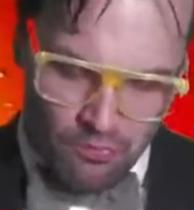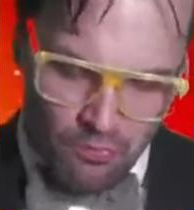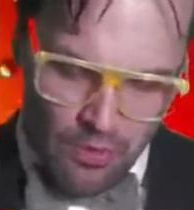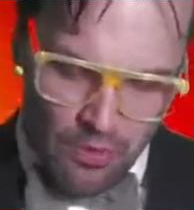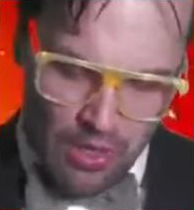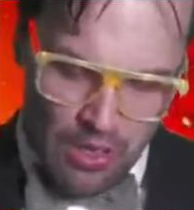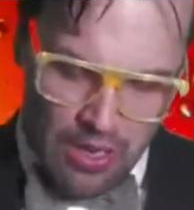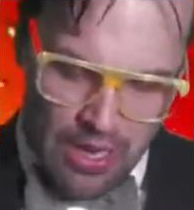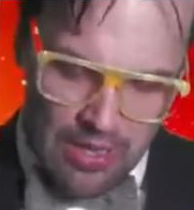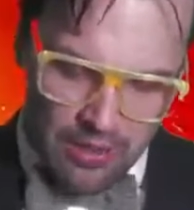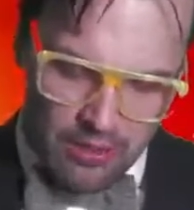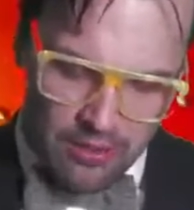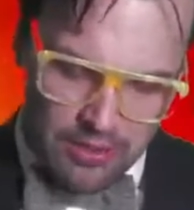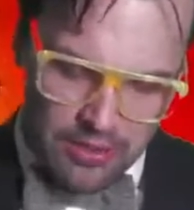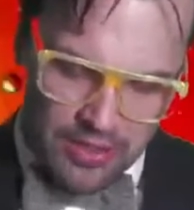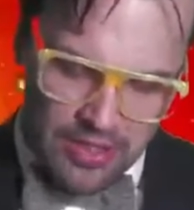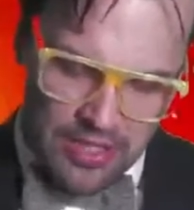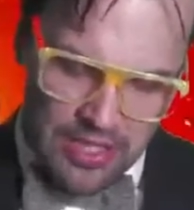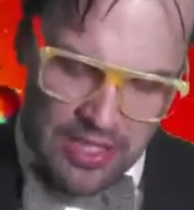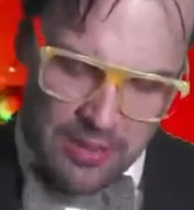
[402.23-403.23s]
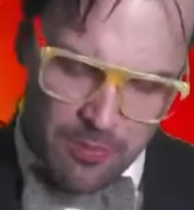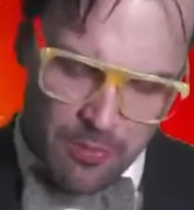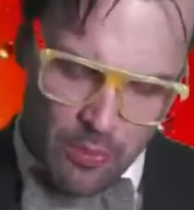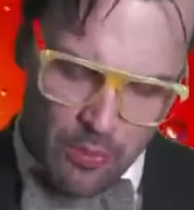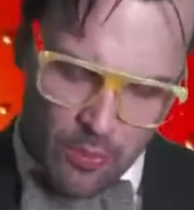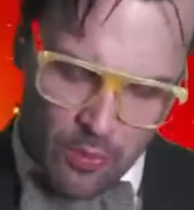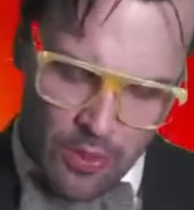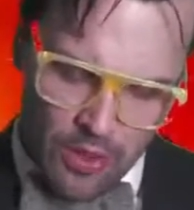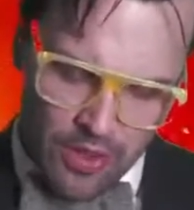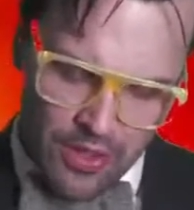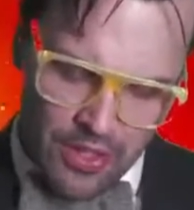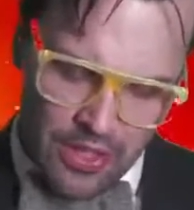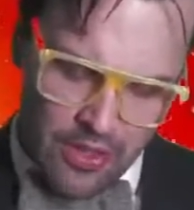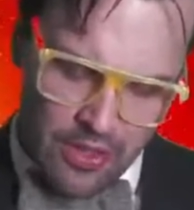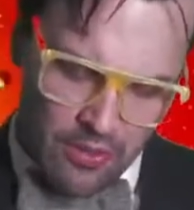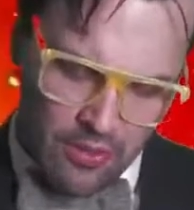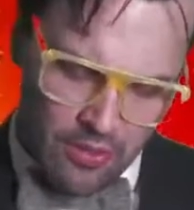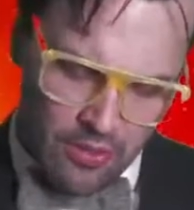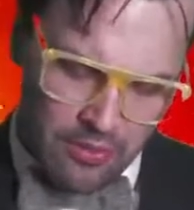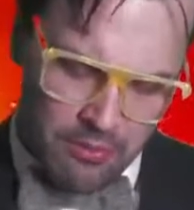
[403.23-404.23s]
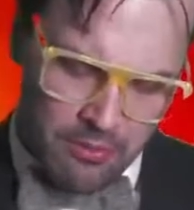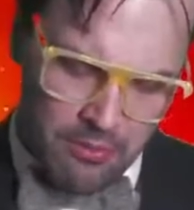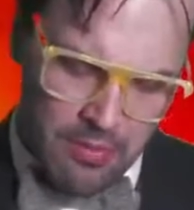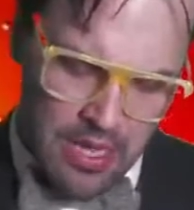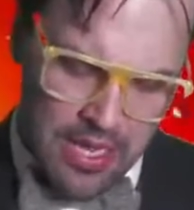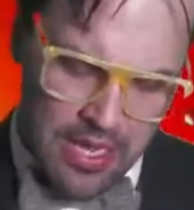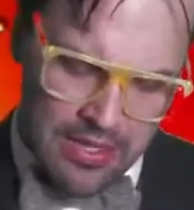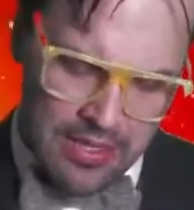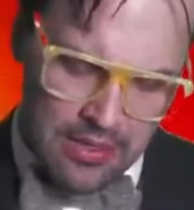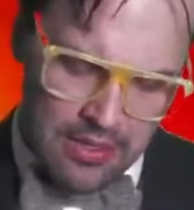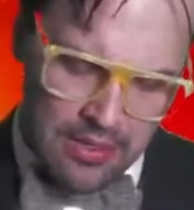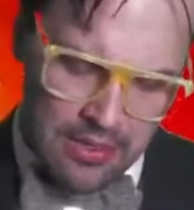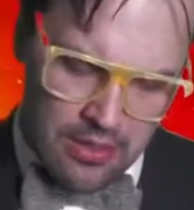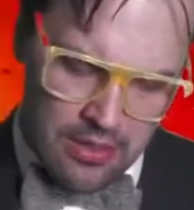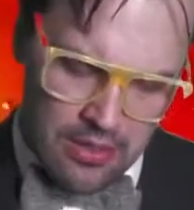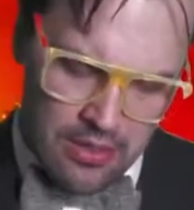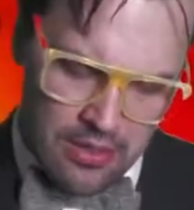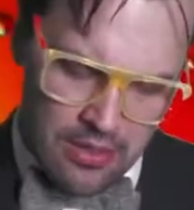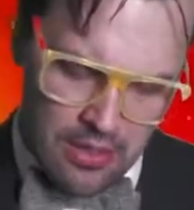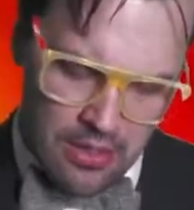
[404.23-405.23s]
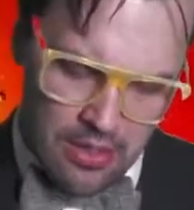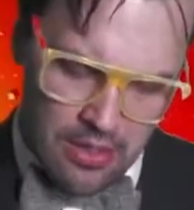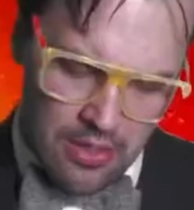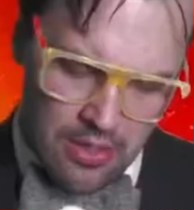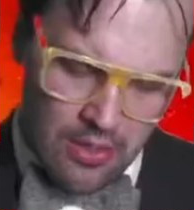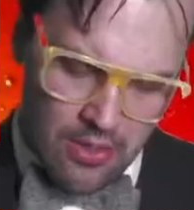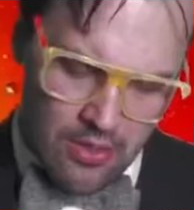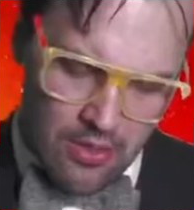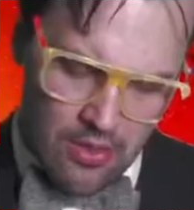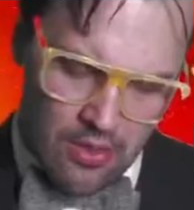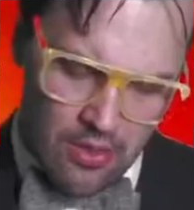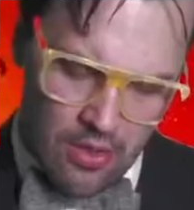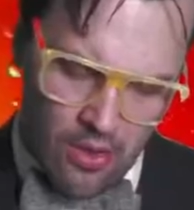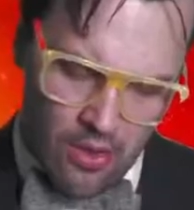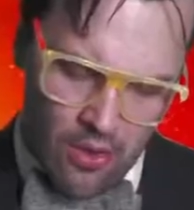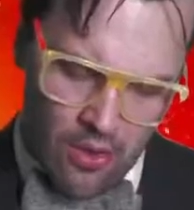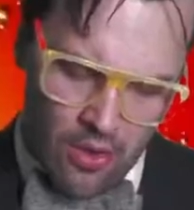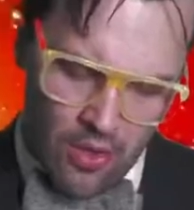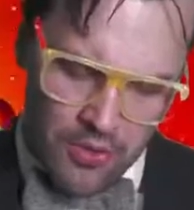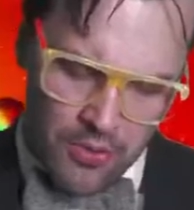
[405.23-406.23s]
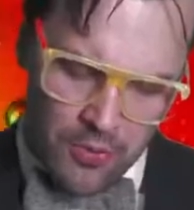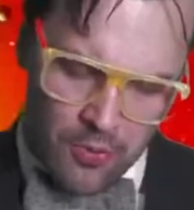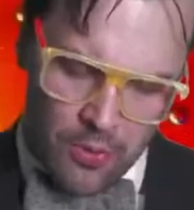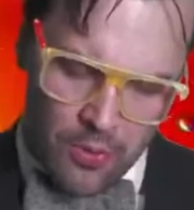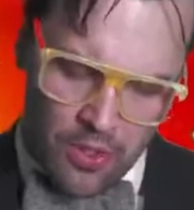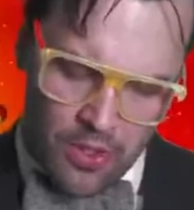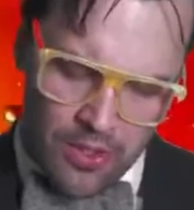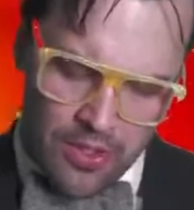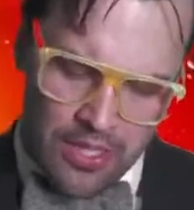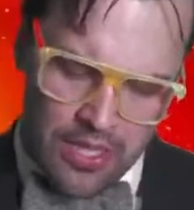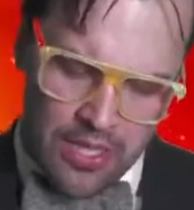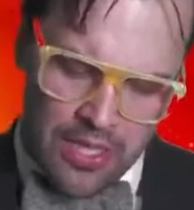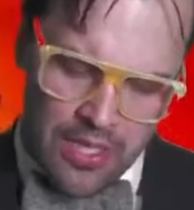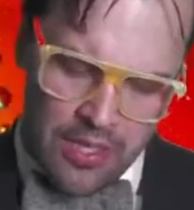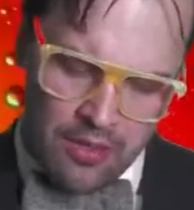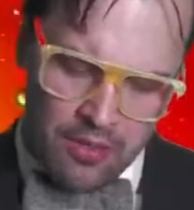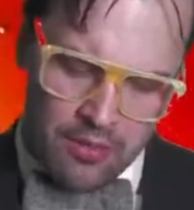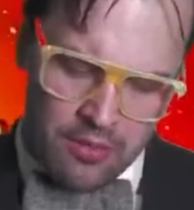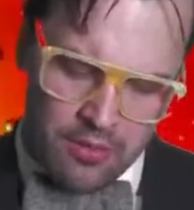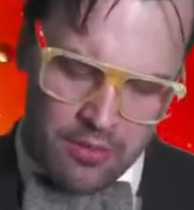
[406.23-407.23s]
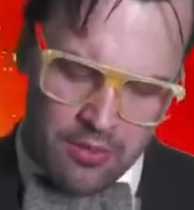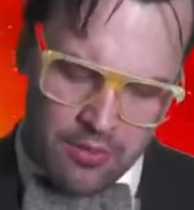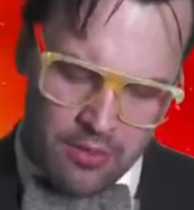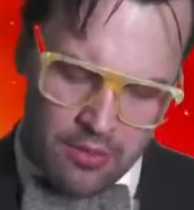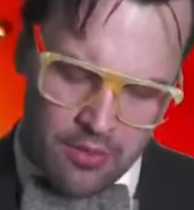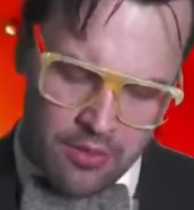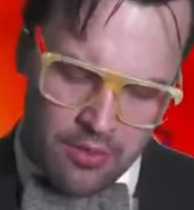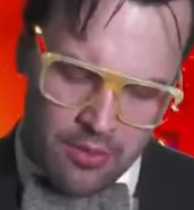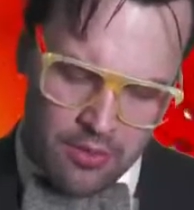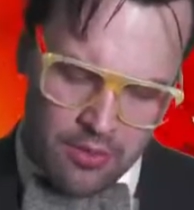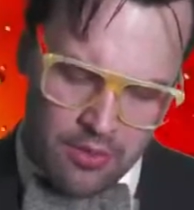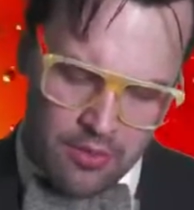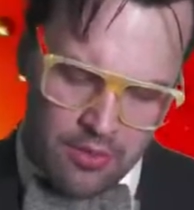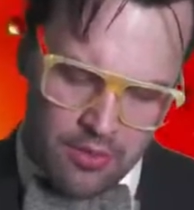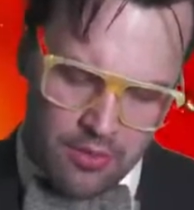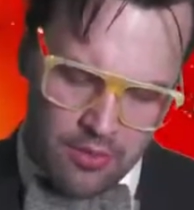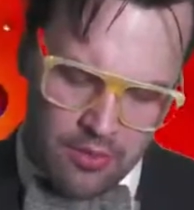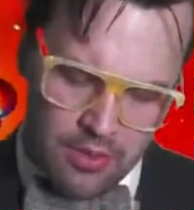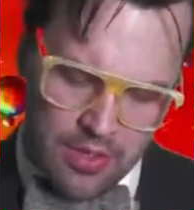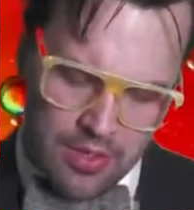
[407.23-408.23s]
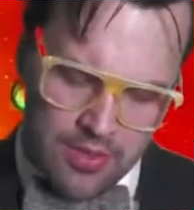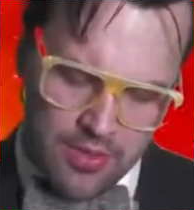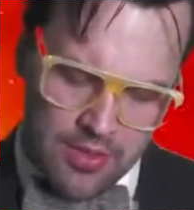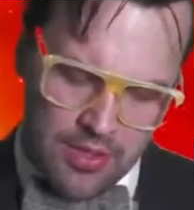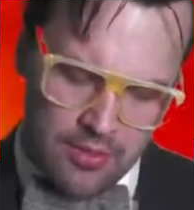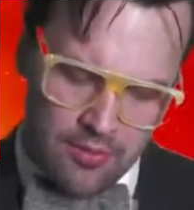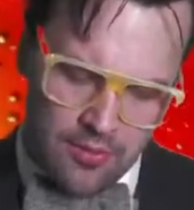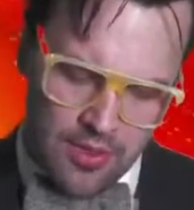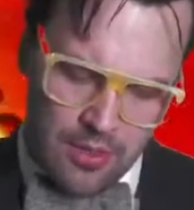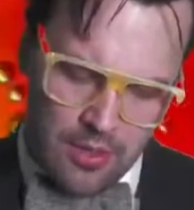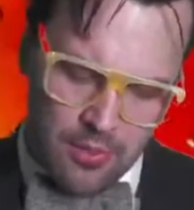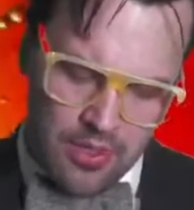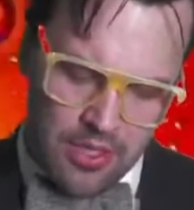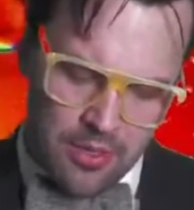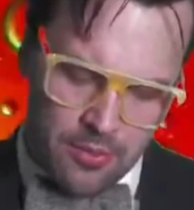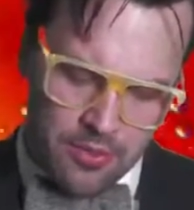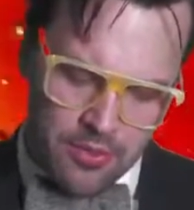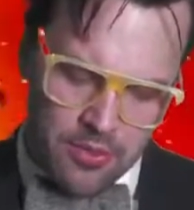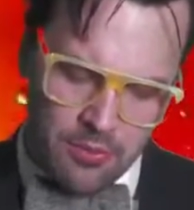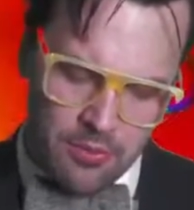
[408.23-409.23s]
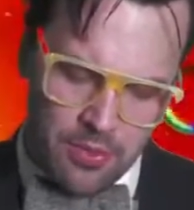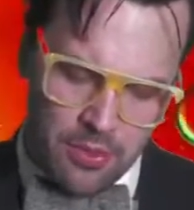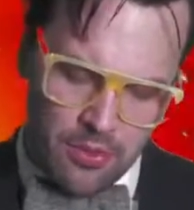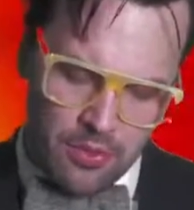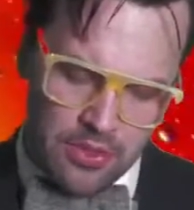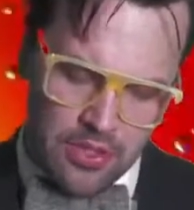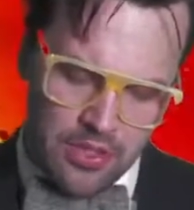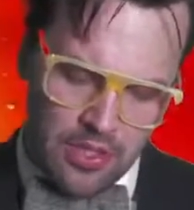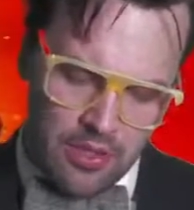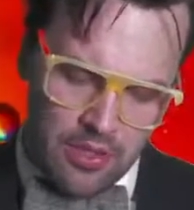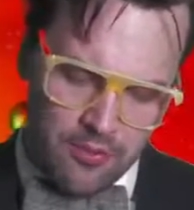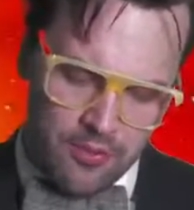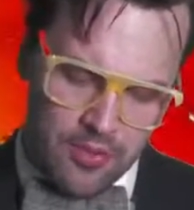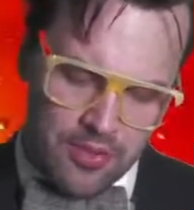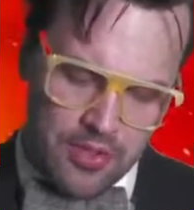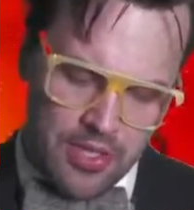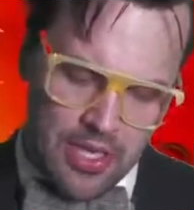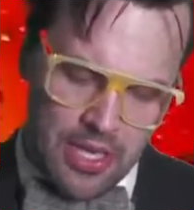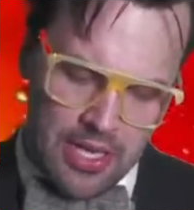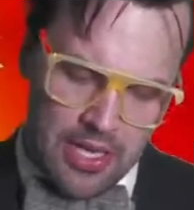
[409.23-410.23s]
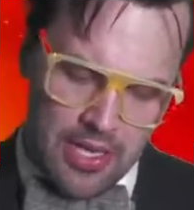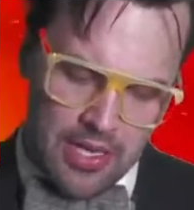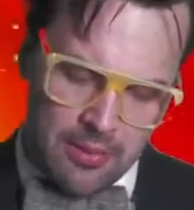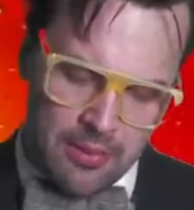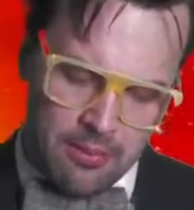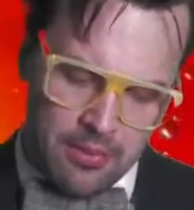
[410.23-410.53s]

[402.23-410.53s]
I'll keep working on my artwork here. Let's see if I'll be able to pull it off in time.